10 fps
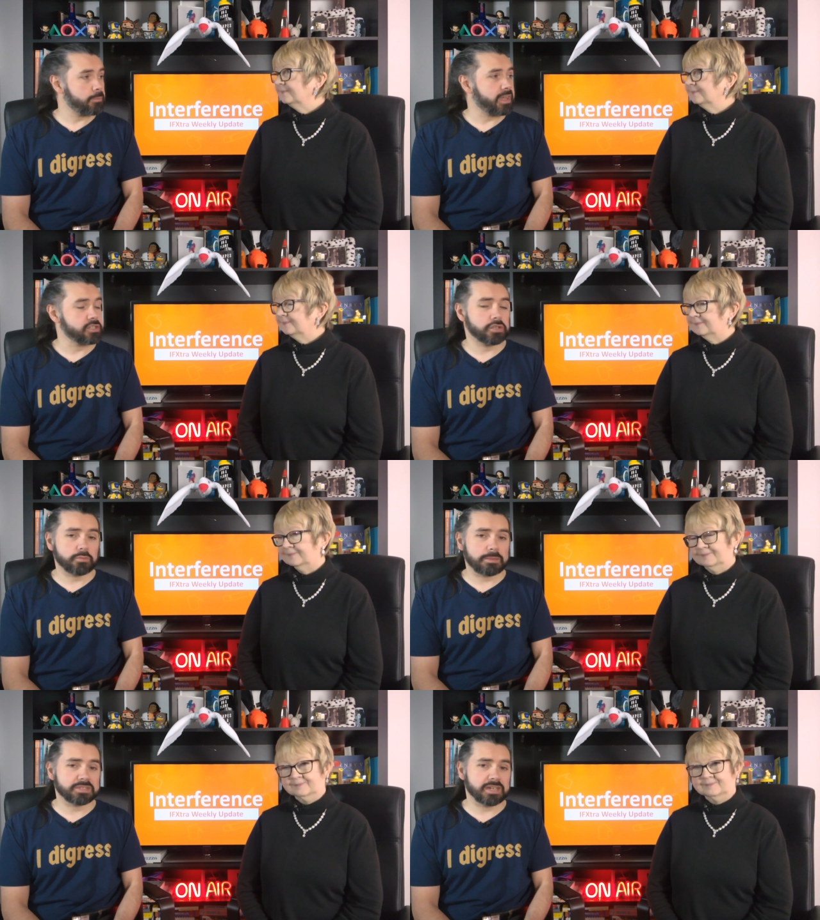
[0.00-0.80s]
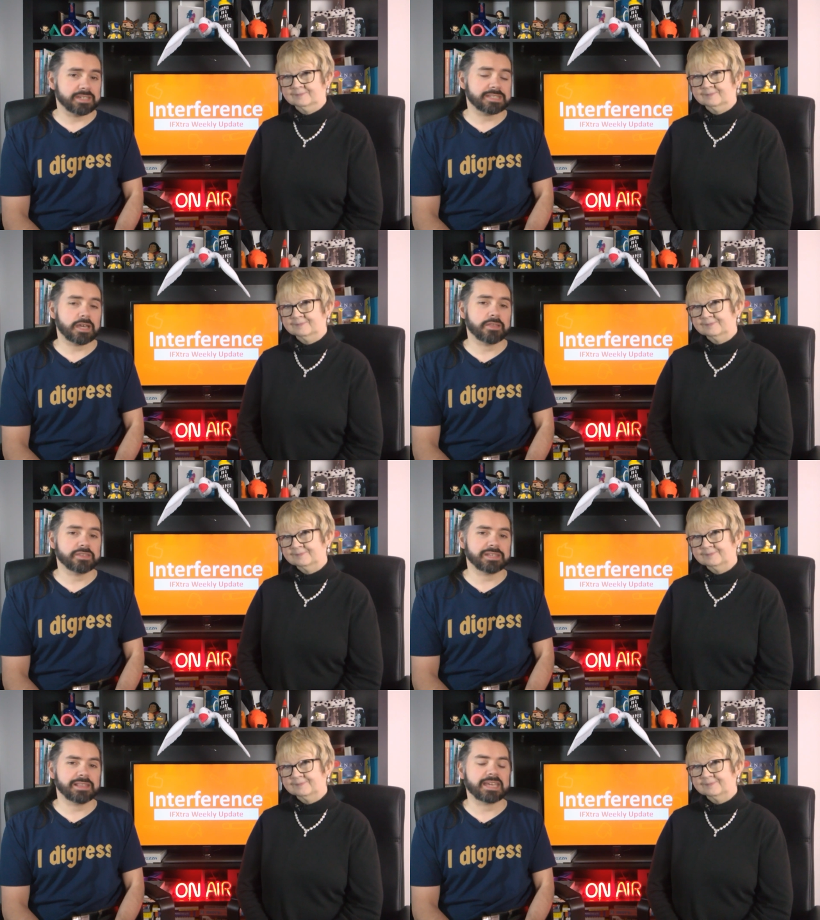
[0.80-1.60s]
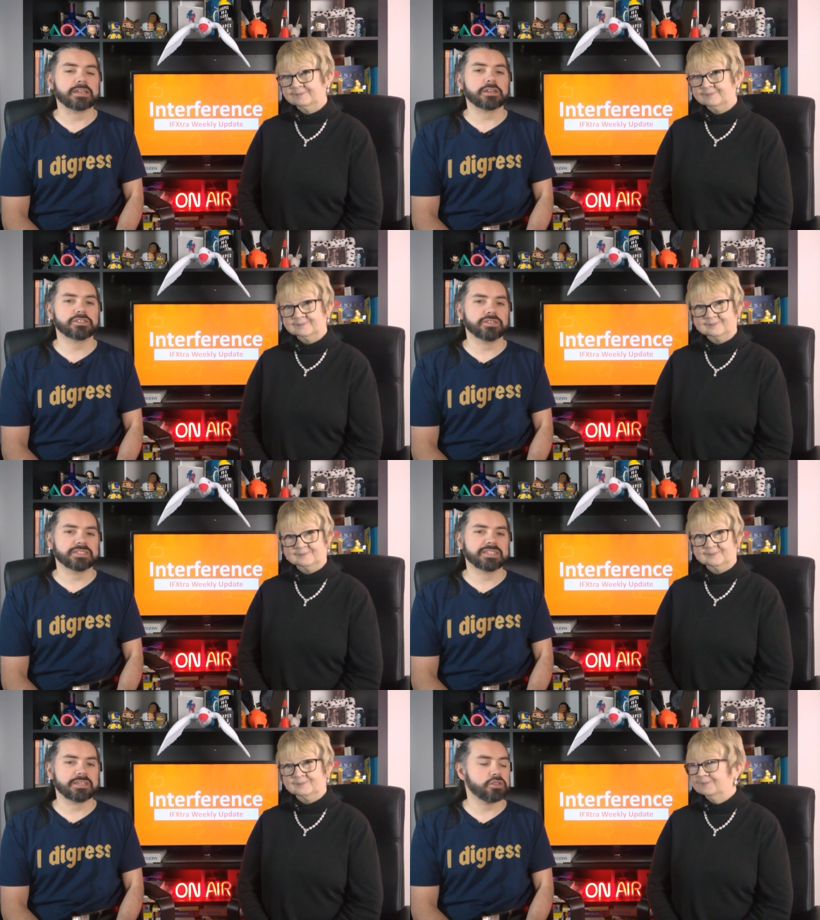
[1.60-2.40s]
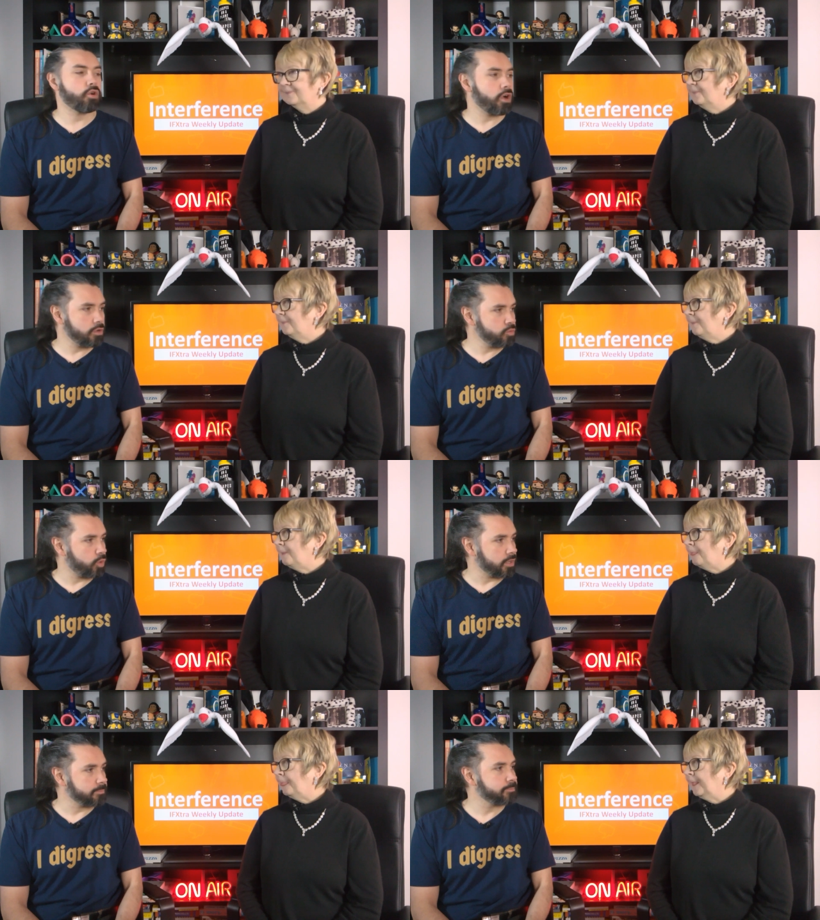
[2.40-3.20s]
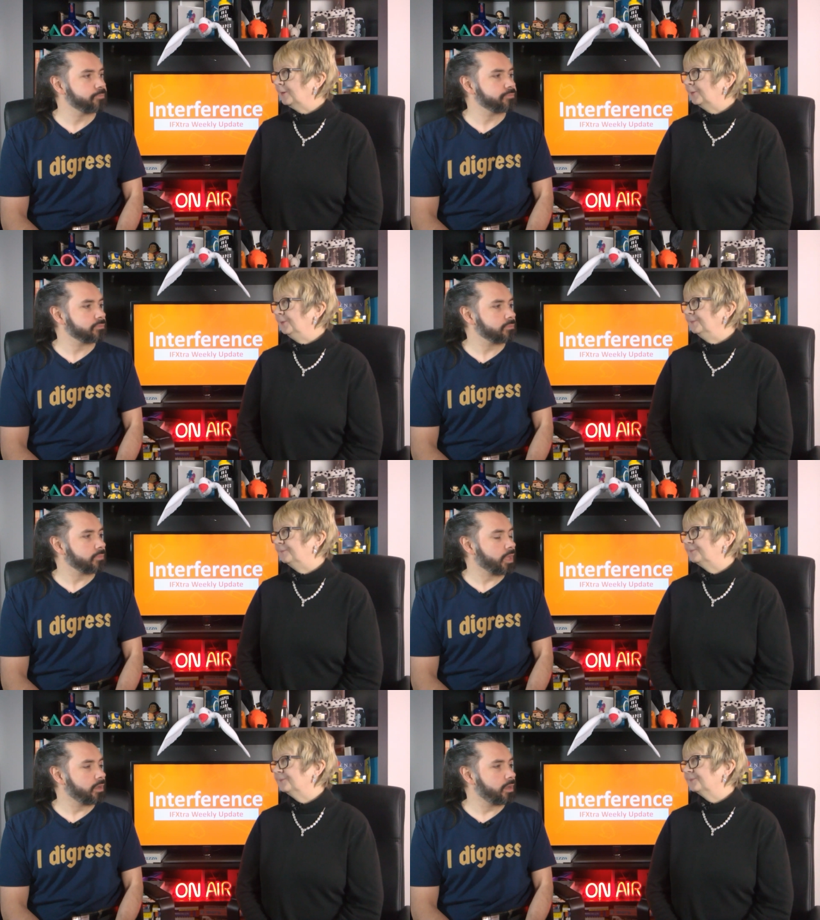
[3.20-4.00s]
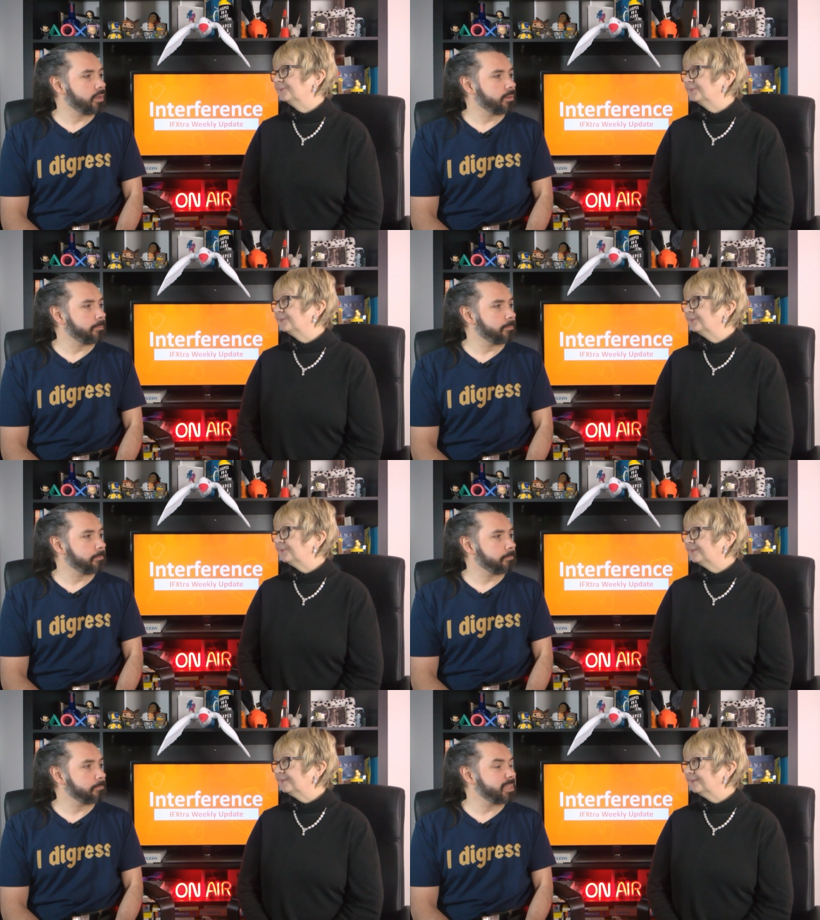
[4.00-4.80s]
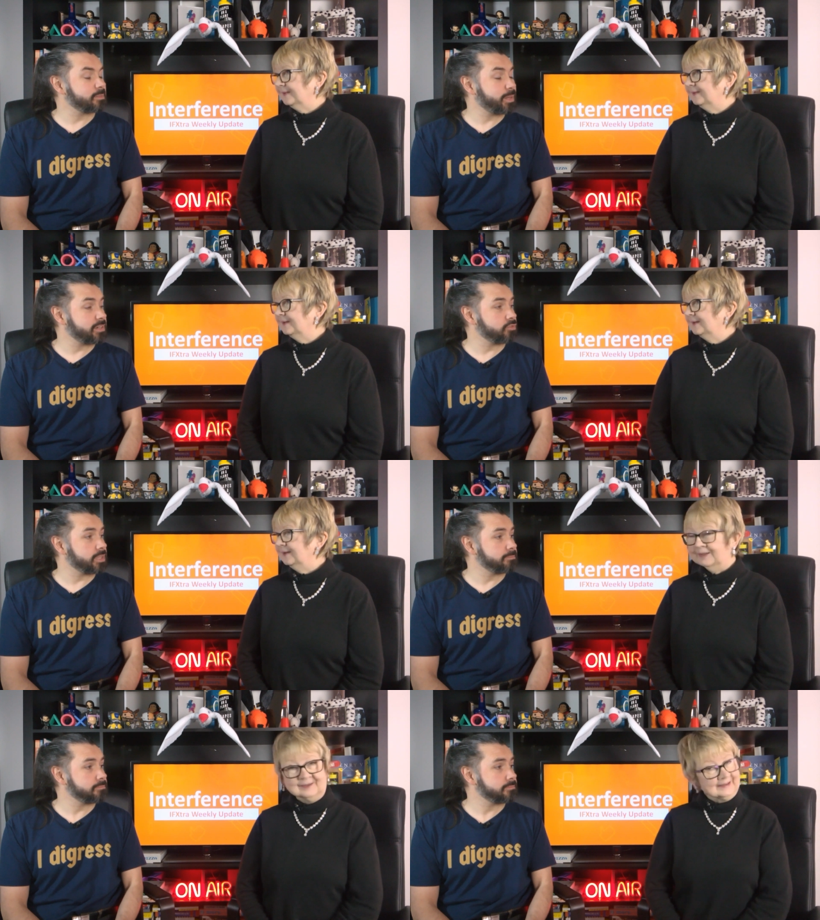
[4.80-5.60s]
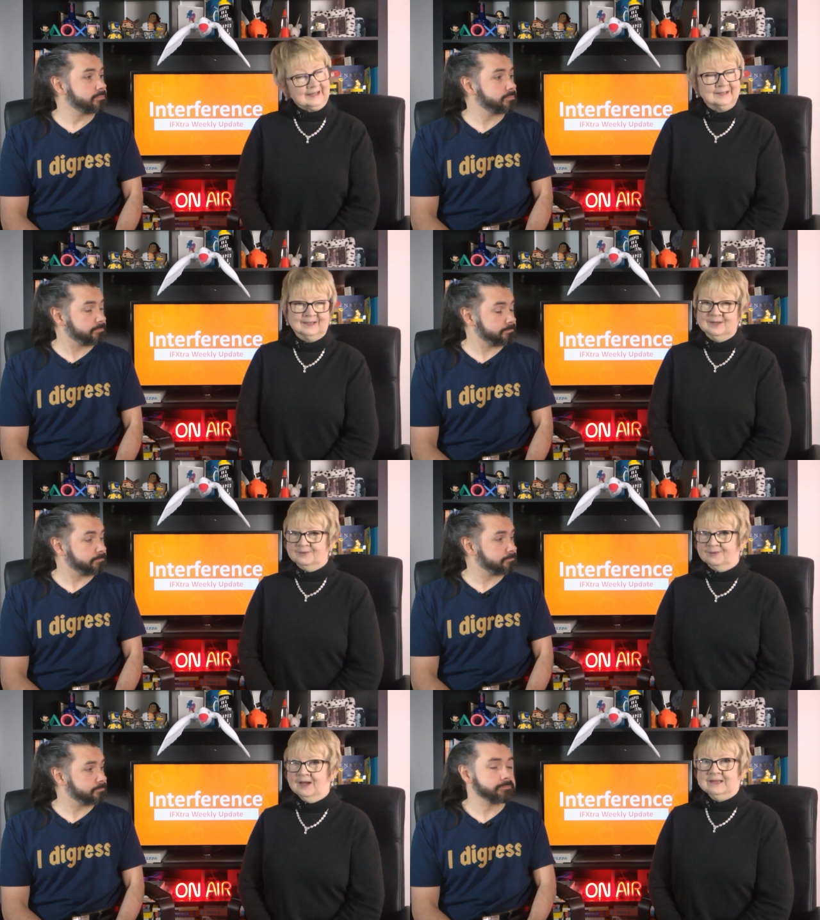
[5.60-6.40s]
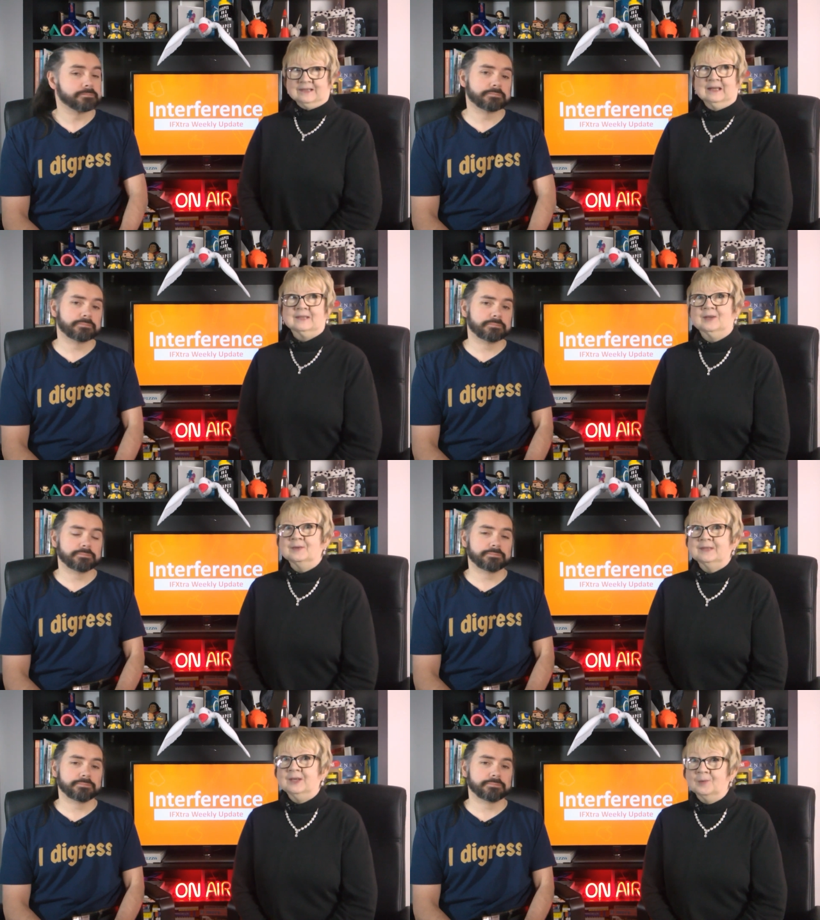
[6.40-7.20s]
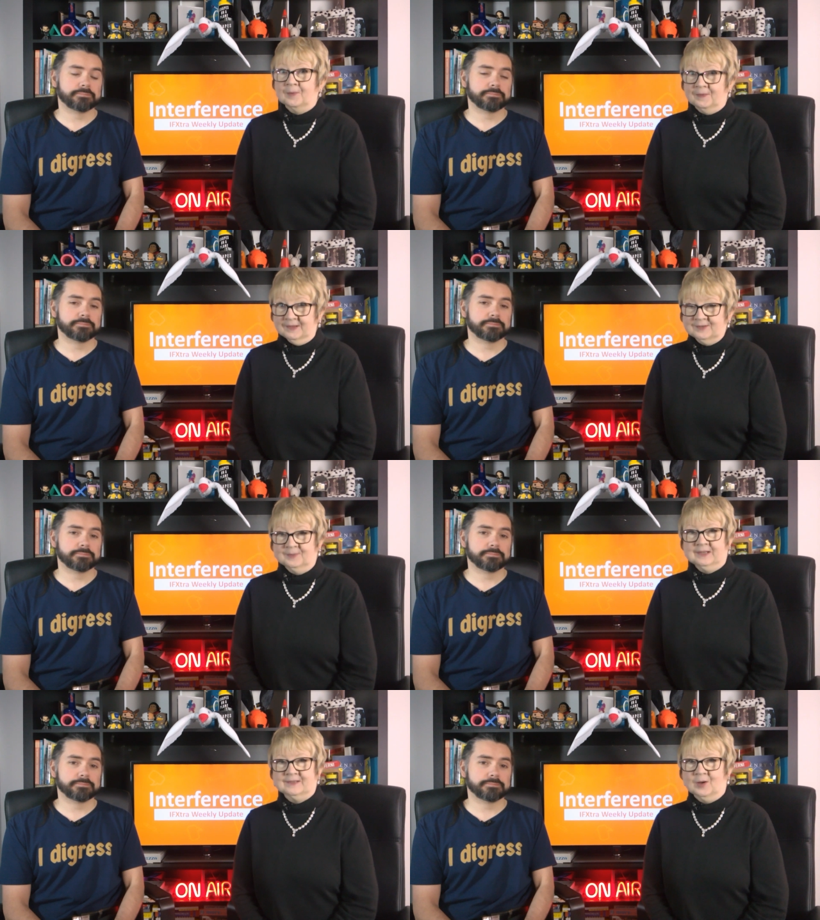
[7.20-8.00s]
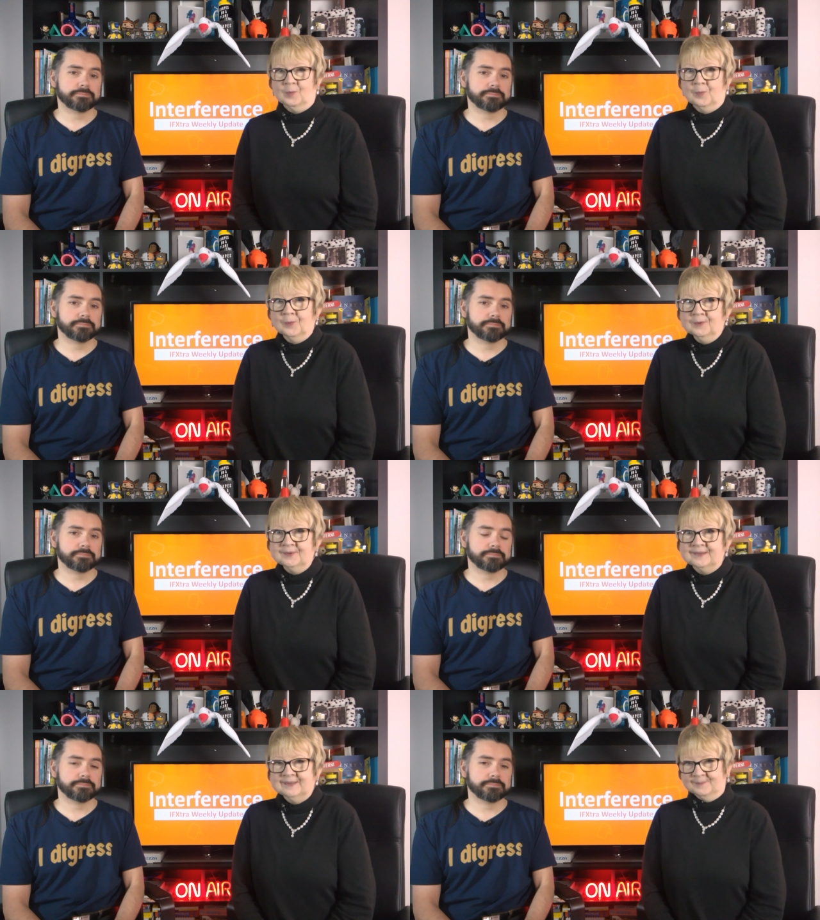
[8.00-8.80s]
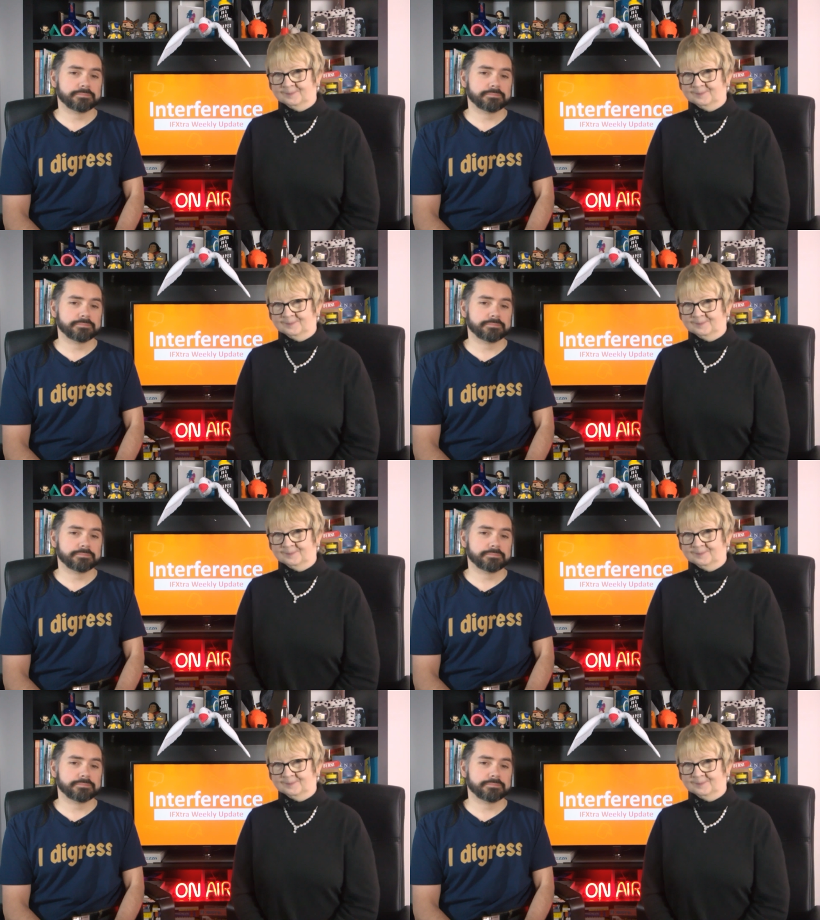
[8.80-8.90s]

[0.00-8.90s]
Speaker 1: page on the website, uh, there's a link to see your own one. Cool. Um, that's about it, really. Okay.
Speaker 2: Mm. Right. Let's go and see who won this week's awards.